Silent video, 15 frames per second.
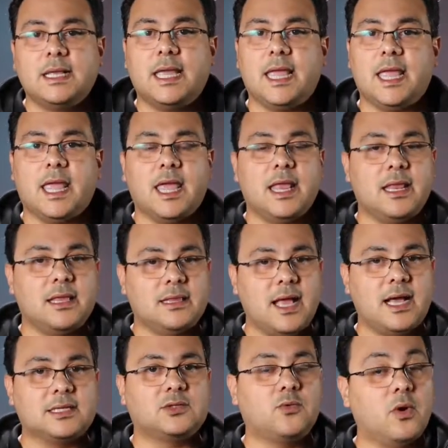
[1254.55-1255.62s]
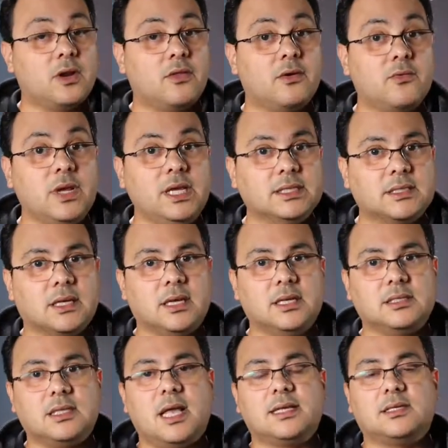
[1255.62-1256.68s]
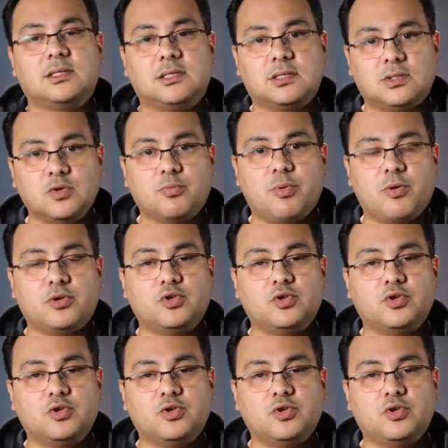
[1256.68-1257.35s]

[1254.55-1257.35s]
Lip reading: and that's one of the reasons he's like super,